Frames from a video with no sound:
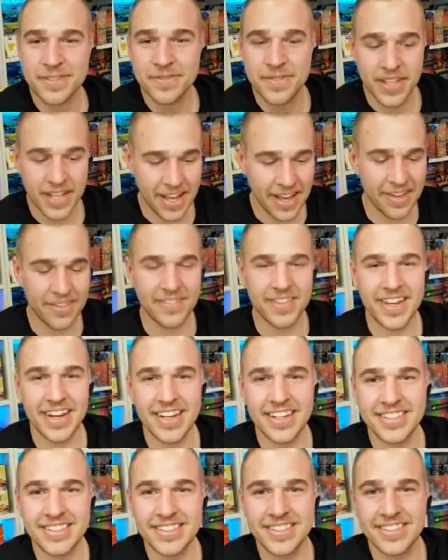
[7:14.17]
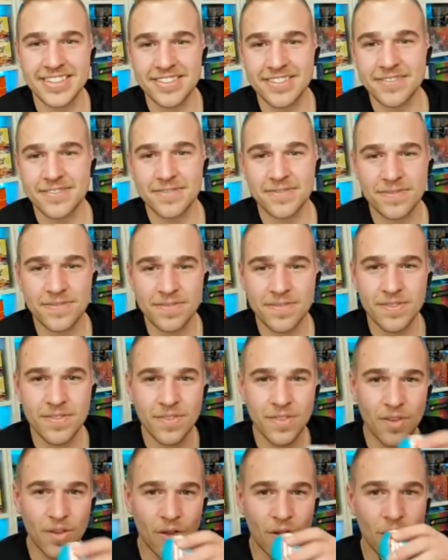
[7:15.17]
Yeah, it is.
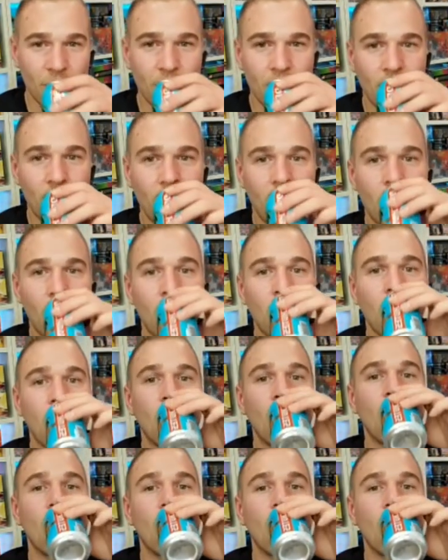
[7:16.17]
Wow. Okay.